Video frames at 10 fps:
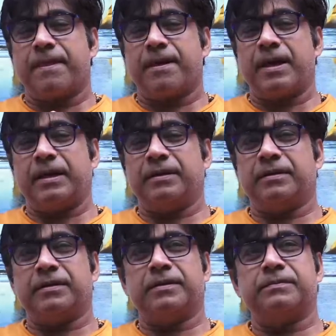and
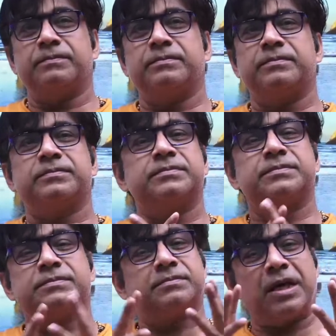
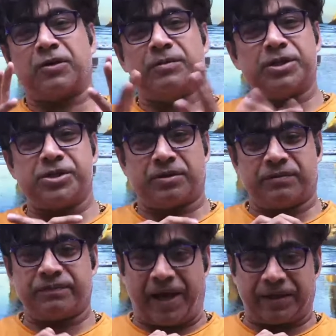accumulation
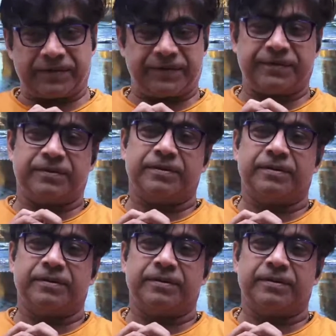of facts.